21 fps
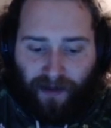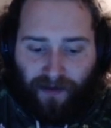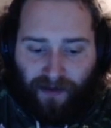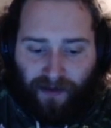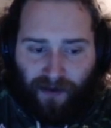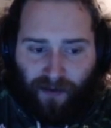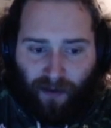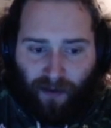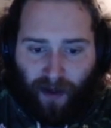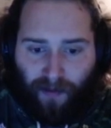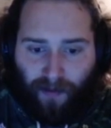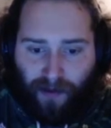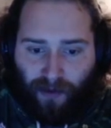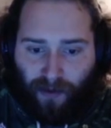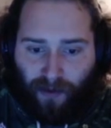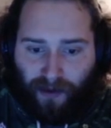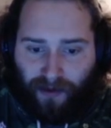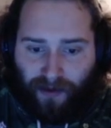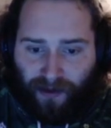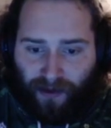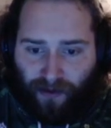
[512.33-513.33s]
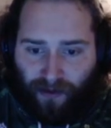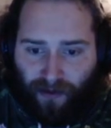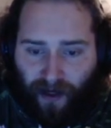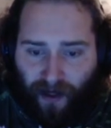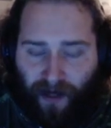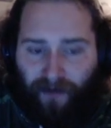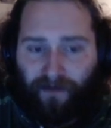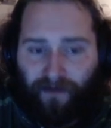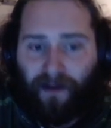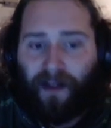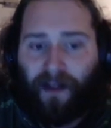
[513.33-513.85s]
then swapping quickly to
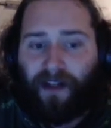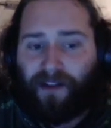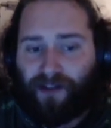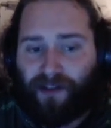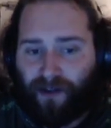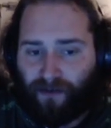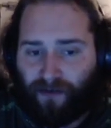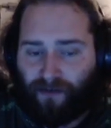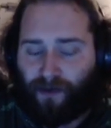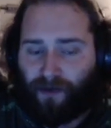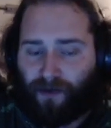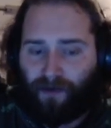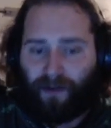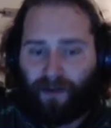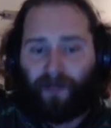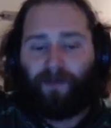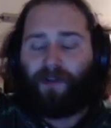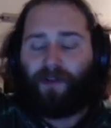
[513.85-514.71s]
grav to root them. You